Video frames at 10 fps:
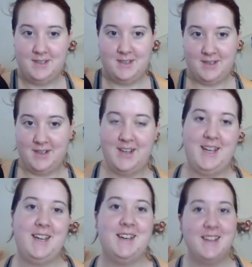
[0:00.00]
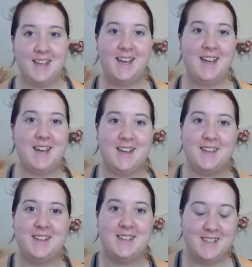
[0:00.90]
Alright. Hey y'all.
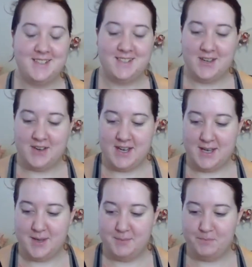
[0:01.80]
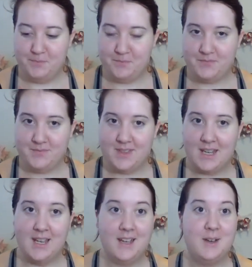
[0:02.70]
So I
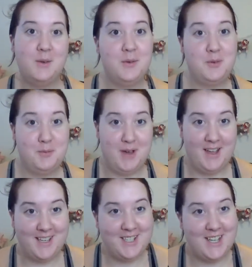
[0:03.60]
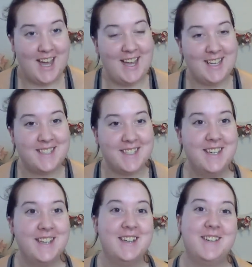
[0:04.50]
apologize
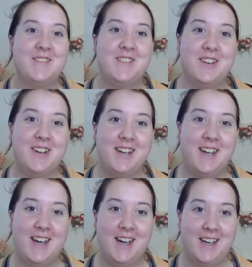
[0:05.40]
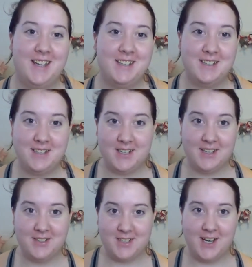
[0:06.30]
for
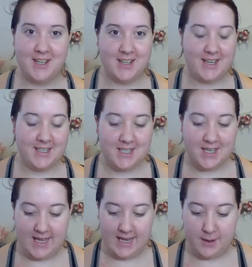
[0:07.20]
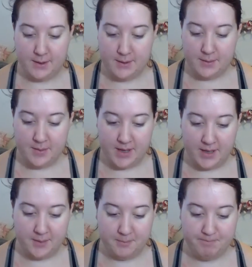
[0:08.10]
starting late today.
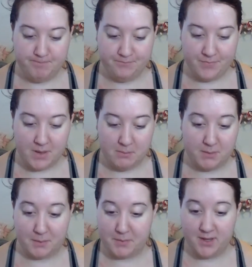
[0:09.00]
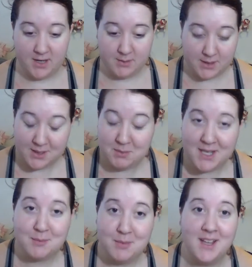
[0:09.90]
But to be
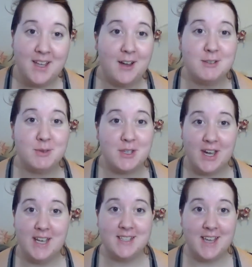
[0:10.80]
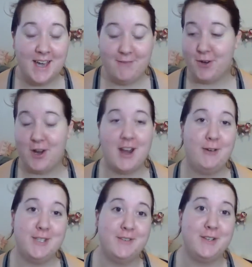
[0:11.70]
completely honest with you guys, I forgot I was
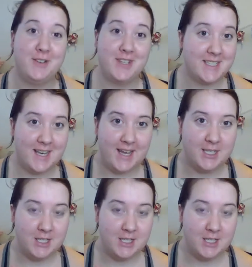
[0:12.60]
even doing this today.